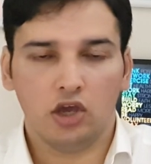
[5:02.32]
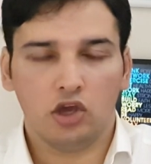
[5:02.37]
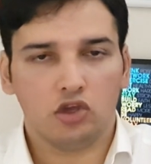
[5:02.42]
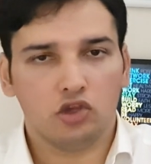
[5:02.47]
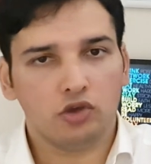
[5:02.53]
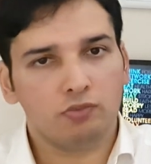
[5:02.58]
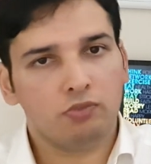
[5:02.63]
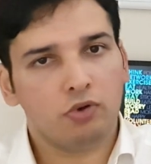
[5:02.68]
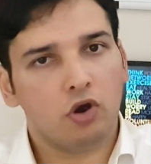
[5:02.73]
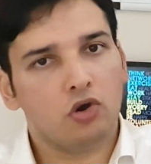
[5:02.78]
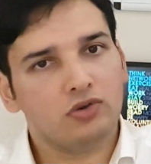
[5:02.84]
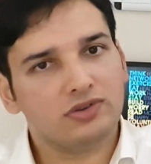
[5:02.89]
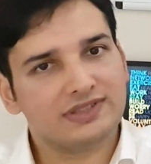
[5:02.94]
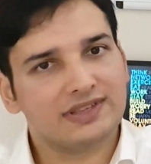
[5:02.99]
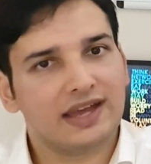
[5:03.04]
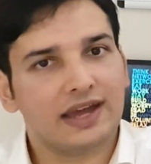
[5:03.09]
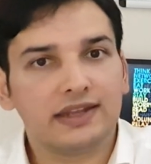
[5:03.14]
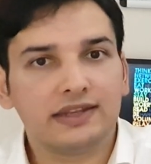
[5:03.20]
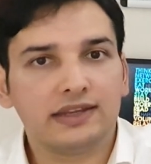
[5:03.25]
you
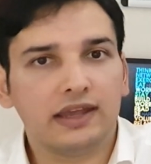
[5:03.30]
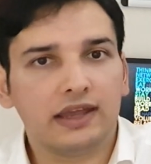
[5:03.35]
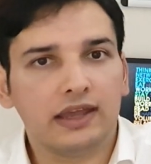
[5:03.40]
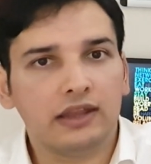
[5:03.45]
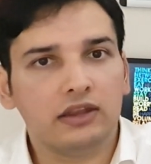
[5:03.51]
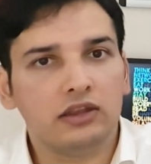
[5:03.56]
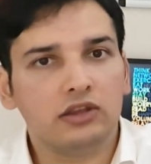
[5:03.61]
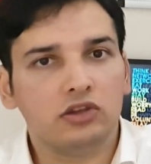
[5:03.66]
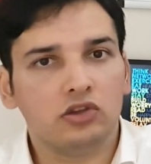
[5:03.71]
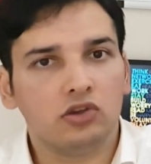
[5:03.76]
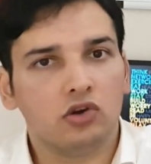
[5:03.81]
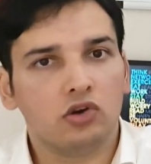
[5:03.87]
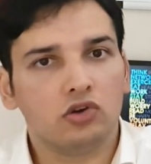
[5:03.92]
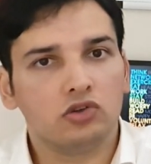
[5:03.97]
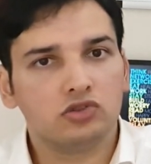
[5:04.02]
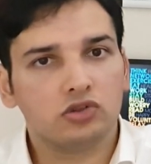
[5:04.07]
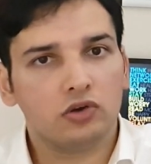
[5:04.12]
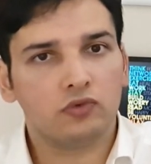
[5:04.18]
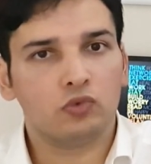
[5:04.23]
post that in
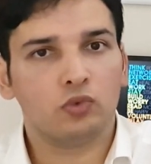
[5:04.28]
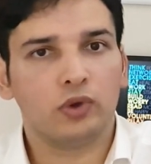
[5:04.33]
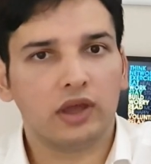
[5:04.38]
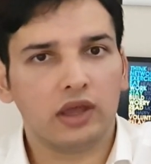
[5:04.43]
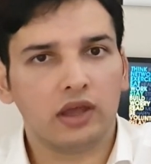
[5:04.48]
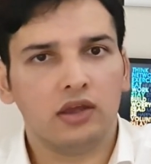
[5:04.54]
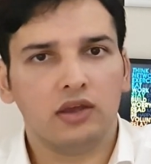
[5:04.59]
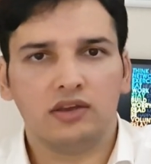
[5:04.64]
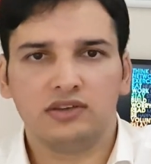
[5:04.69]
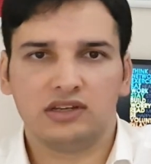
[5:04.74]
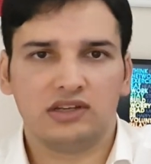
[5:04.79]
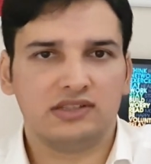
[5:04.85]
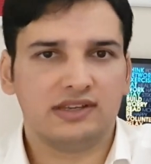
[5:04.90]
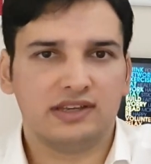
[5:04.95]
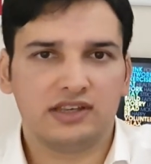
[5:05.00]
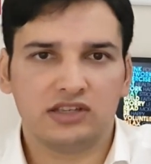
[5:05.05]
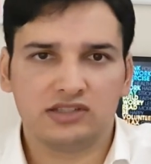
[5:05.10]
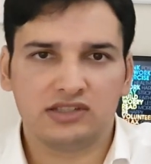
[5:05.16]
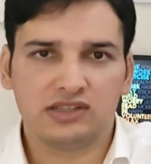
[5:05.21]
your software such
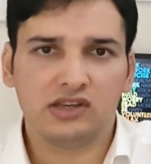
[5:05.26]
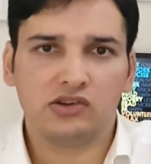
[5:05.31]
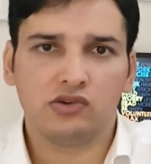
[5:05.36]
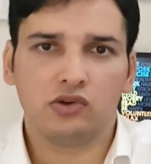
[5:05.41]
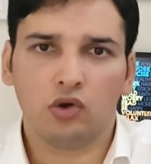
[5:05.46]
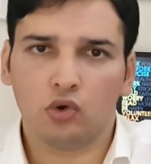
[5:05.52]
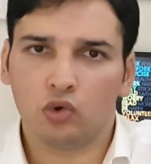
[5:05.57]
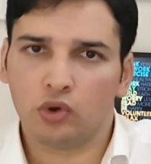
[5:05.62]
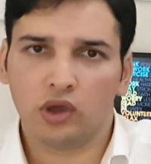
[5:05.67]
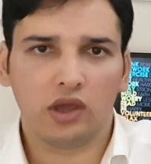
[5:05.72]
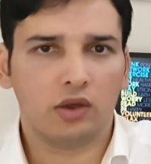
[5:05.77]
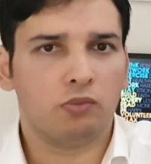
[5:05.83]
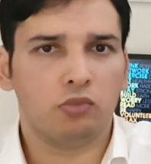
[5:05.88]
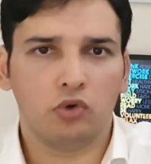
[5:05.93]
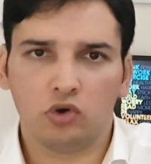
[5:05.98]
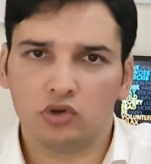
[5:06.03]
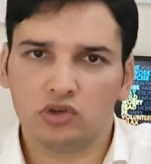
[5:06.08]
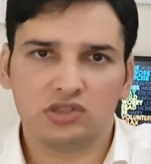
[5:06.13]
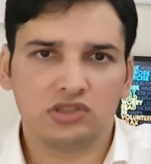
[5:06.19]
as Xero,
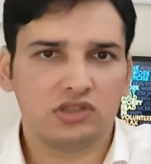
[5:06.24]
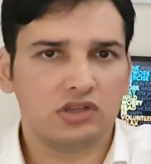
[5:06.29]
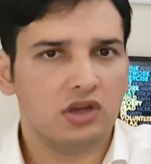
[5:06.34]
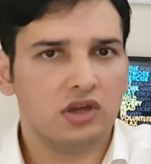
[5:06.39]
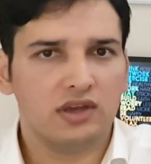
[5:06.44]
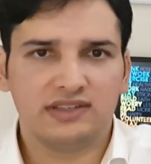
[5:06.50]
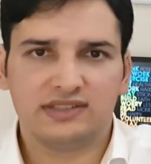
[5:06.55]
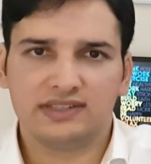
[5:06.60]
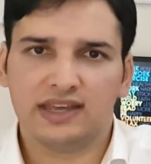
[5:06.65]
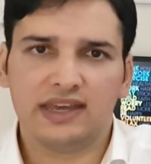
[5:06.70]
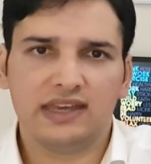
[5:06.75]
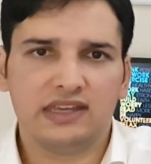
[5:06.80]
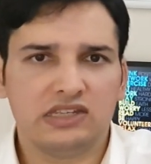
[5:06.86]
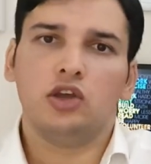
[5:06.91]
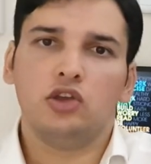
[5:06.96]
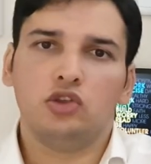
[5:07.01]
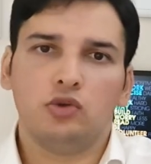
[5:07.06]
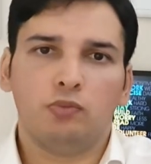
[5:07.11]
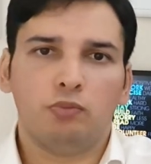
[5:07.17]
QuickBooks, Sage.
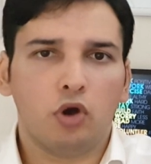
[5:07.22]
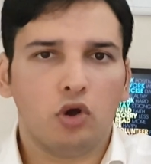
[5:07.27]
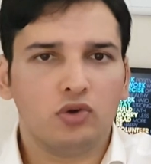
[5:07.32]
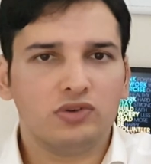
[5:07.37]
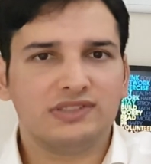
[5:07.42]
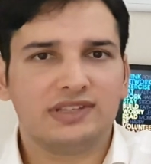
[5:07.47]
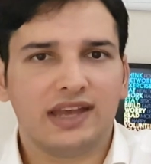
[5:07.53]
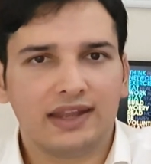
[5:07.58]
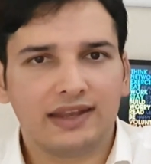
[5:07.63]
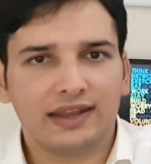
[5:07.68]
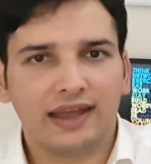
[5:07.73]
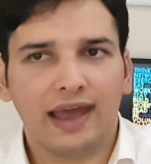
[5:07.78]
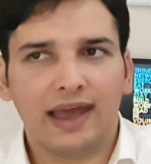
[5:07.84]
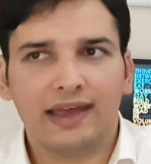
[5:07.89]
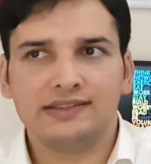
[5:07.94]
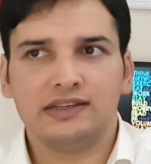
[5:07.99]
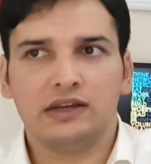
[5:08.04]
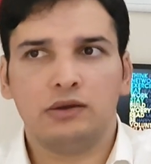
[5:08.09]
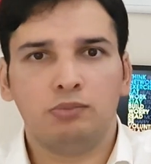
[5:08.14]
You post that
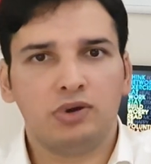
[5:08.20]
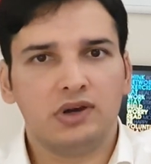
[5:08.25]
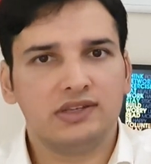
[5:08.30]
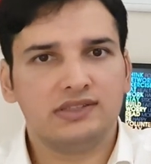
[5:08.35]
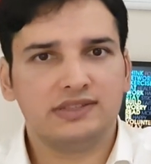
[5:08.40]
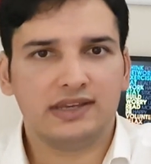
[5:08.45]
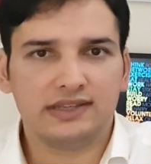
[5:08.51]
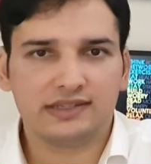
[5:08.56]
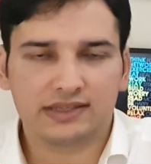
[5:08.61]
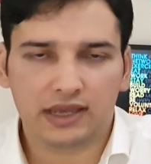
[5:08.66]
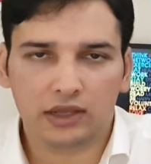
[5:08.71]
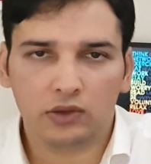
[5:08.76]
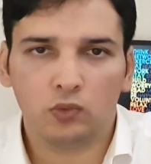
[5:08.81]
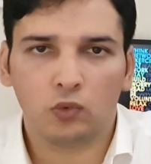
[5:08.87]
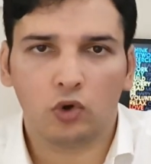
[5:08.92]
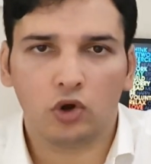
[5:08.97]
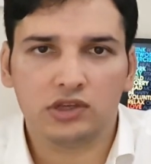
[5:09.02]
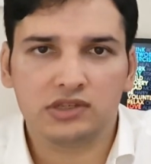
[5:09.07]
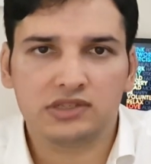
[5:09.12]
as a purchase
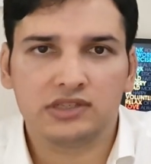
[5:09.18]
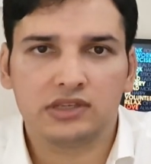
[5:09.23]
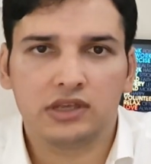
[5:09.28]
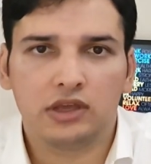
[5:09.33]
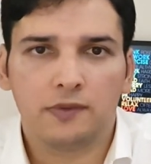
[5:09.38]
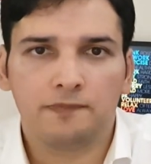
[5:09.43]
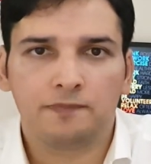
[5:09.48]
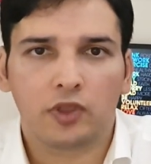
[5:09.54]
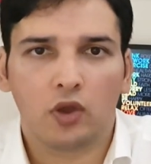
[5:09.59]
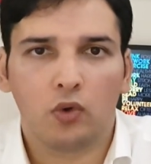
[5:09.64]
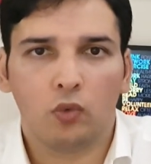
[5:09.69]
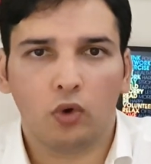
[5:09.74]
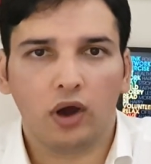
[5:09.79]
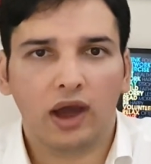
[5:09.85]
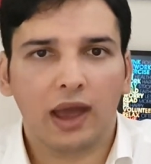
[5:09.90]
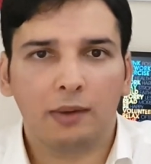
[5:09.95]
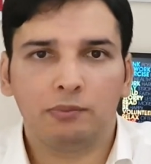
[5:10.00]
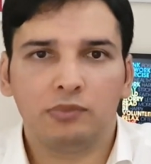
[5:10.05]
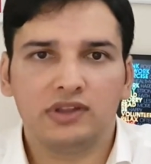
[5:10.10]
invoice.
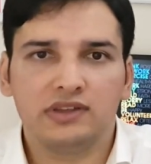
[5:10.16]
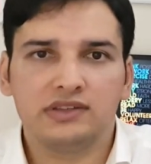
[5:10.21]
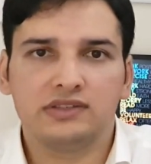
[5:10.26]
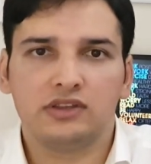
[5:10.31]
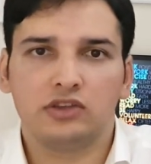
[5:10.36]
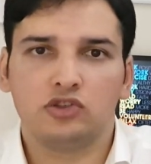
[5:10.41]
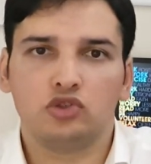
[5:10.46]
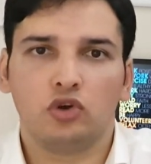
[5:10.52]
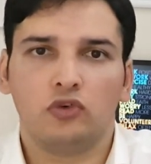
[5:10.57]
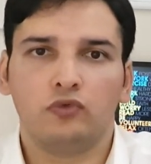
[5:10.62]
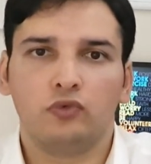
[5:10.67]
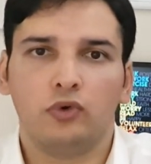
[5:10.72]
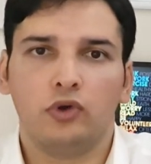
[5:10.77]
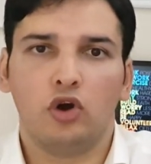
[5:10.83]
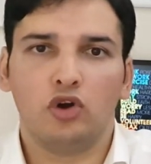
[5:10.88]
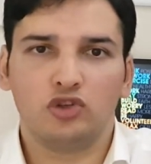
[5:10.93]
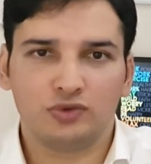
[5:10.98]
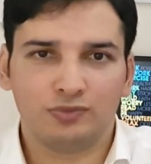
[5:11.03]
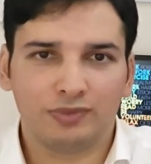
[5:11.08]
What happens? The
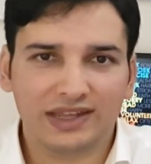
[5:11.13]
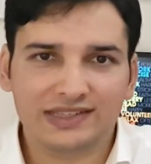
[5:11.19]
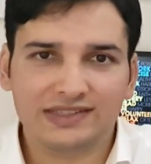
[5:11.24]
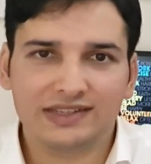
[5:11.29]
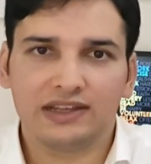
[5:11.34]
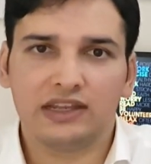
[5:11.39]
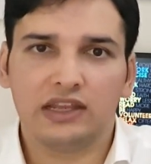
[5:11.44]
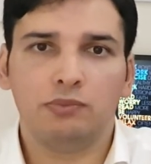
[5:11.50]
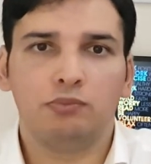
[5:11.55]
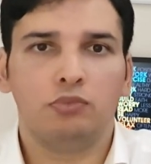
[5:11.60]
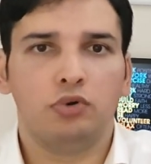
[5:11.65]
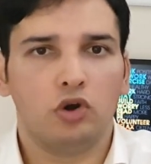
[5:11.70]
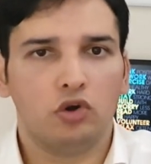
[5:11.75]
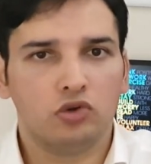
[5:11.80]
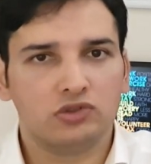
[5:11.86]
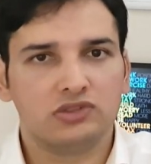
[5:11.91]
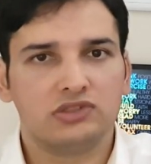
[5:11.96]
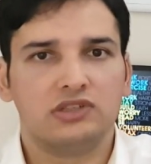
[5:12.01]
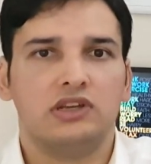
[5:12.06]
software automatically
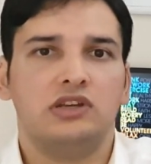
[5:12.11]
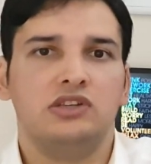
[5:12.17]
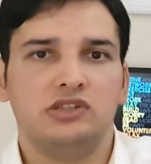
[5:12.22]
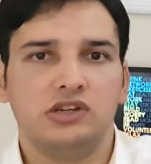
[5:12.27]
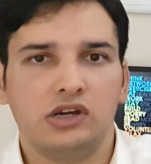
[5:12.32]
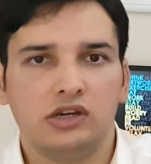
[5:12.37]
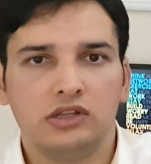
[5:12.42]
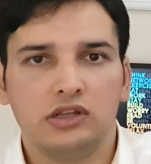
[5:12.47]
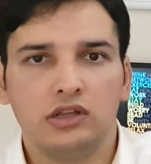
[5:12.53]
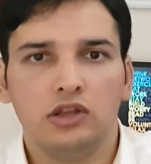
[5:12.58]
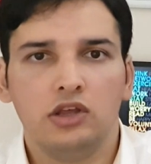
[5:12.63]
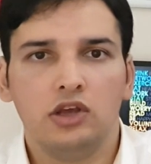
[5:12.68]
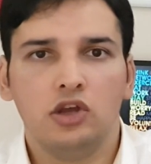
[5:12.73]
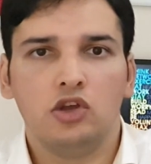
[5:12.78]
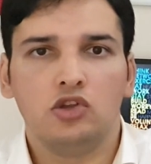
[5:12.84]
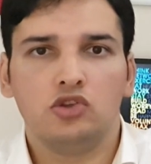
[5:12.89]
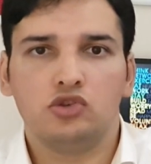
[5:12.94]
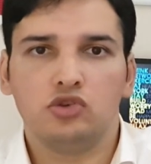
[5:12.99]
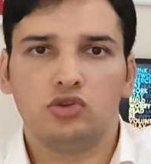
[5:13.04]
posts a journal
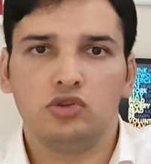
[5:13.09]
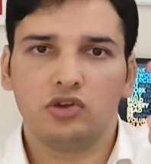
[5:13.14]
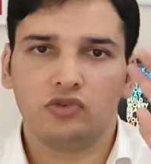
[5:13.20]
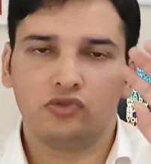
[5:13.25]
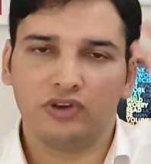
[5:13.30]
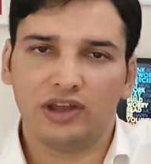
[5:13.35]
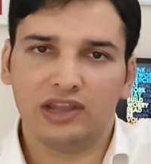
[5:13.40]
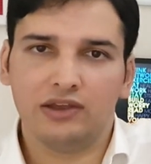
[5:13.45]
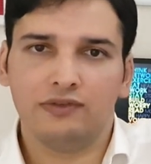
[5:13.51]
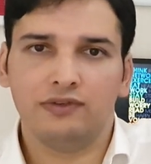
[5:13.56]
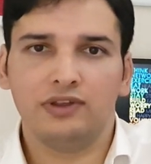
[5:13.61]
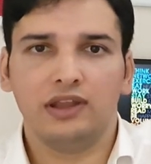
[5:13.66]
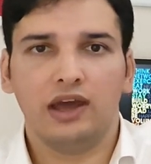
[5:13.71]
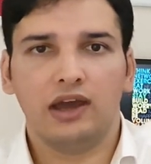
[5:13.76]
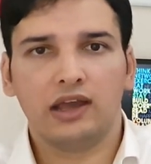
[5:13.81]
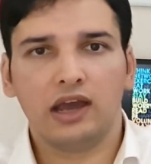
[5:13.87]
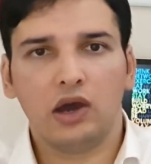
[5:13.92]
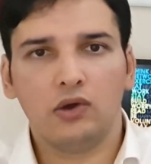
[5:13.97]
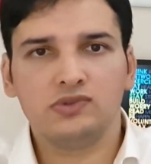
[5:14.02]
to the relevant
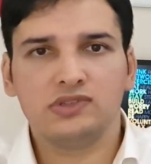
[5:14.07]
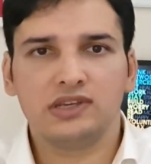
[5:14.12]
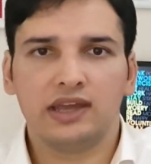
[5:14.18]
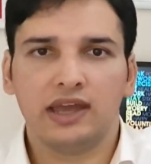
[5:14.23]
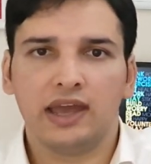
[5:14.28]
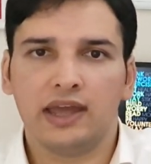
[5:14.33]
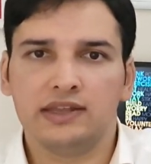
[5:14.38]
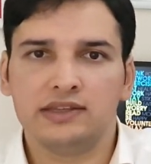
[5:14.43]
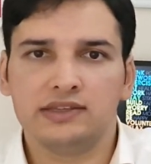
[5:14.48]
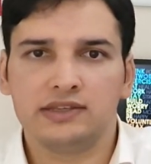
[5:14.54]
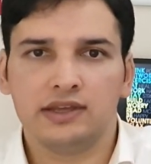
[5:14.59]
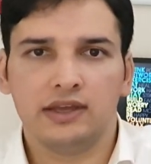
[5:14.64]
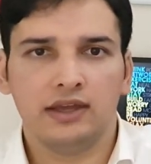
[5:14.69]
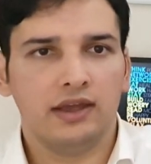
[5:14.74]
accounting heads.